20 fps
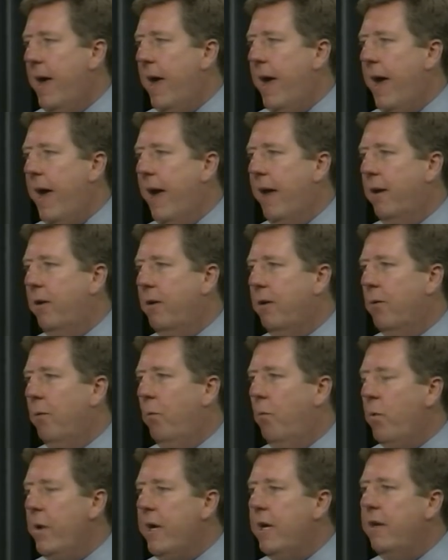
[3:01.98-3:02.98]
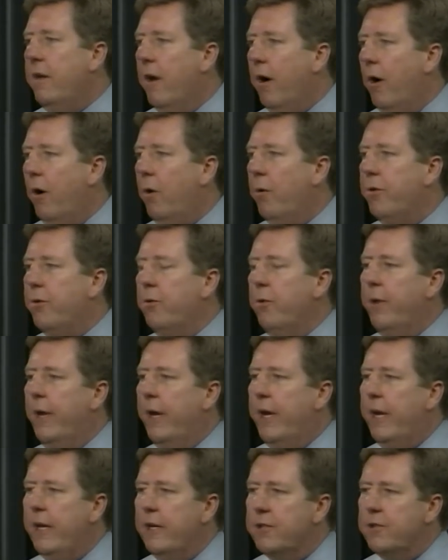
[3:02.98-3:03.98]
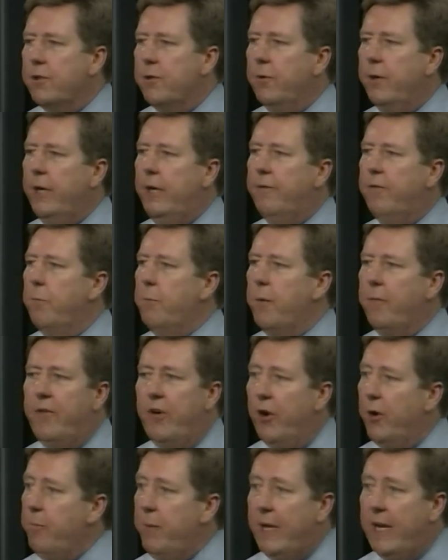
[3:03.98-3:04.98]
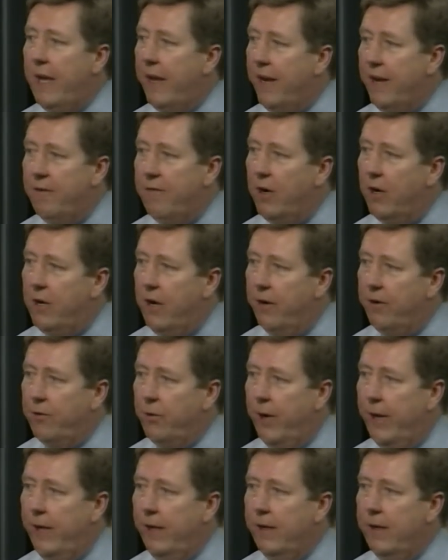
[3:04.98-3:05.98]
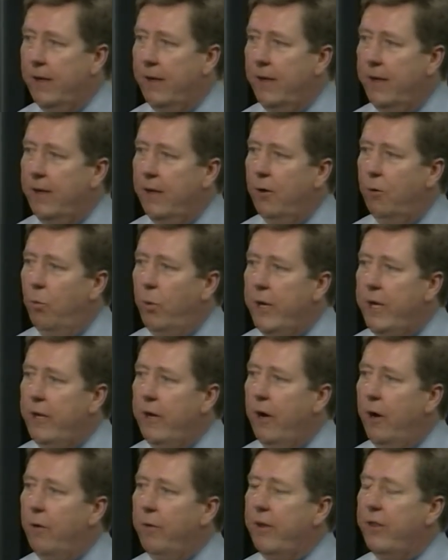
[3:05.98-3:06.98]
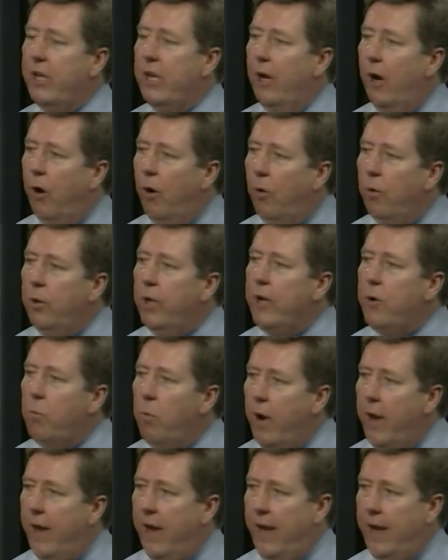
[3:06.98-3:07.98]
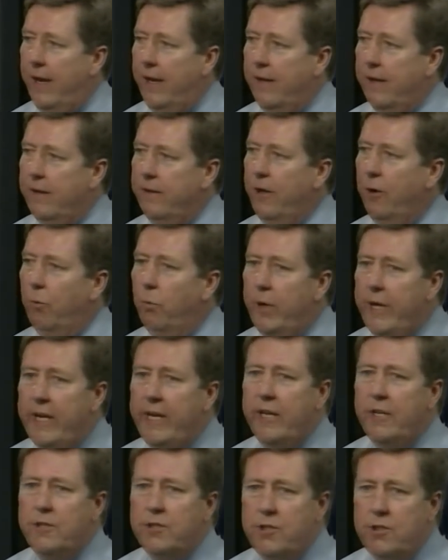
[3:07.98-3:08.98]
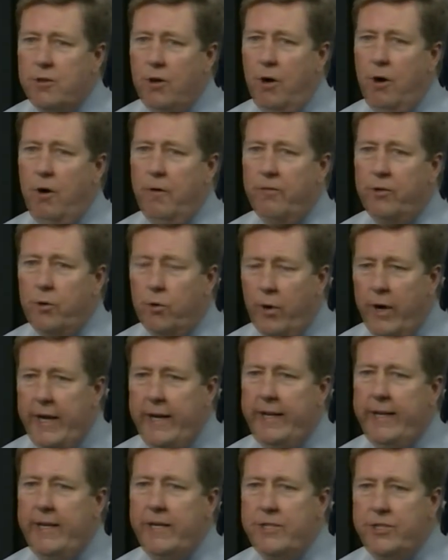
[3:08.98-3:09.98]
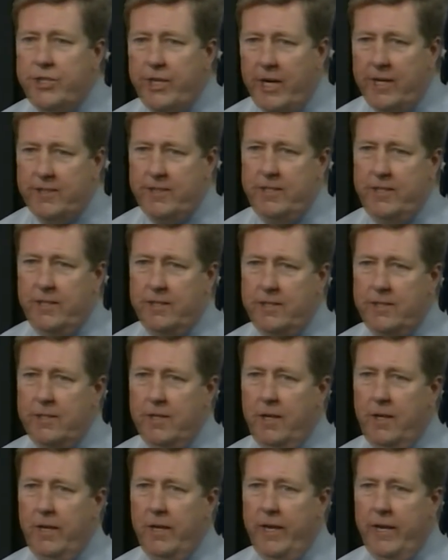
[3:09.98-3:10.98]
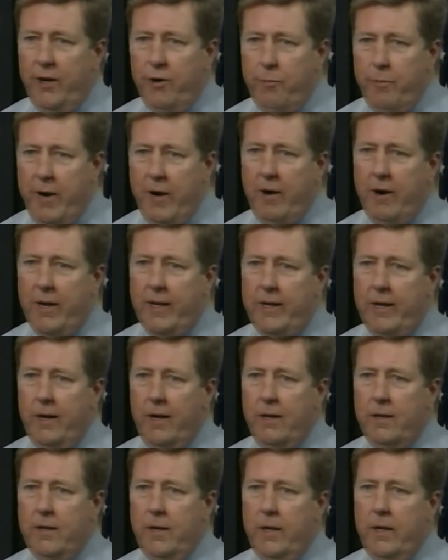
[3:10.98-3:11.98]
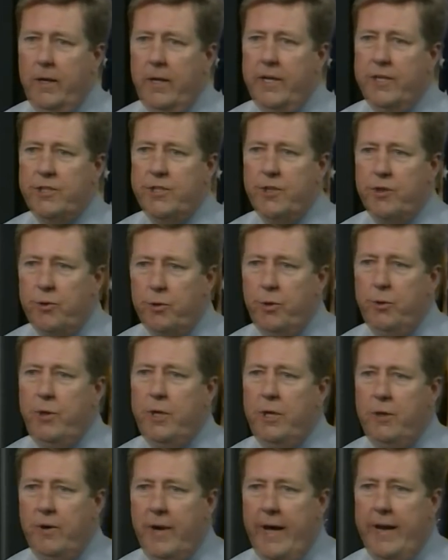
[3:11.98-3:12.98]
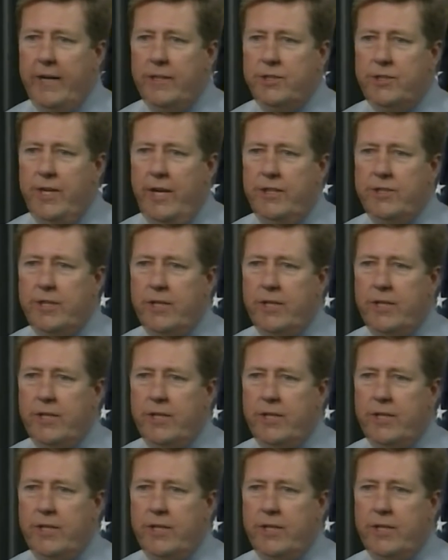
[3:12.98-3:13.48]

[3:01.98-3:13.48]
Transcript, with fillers: And we know through the history from the very beginning of our country, we know that the only way that we can solve great injustice in America is through the United States